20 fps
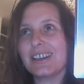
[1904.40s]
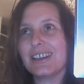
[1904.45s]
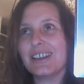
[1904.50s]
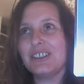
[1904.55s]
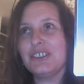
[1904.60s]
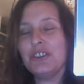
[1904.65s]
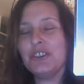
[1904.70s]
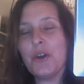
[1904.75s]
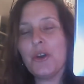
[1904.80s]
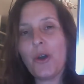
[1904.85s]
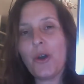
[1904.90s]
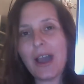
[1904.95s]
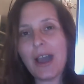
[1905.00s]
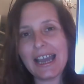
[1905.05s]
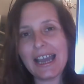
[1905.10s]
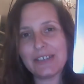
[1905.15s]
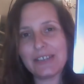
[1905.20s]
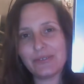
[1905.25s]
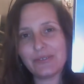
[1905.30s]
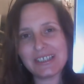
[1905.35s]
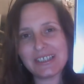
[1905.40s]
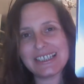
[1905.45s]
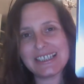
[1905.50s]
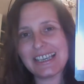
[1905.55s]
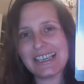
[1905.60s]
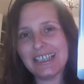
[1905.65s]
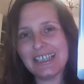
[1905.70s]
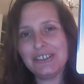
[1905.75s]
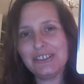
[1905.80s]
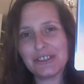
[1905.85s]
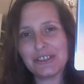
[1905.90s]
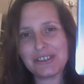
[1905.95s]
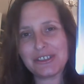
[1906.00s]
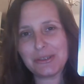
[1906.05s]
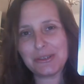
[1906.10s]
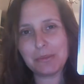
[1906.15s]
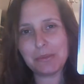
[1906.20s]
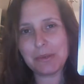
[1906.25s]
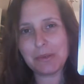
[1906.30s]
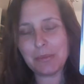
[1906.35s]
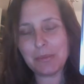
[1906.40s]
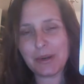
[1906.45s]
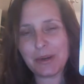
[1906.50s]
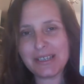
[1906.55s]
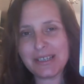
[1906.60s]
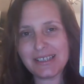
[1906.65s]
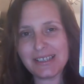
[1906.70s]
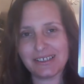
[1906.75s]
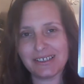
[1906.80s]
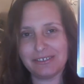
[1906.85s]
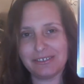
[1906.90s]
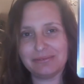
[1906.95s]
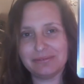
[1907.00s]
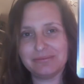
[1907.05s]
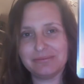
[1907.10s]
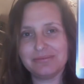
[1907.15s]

not advantageous to be present?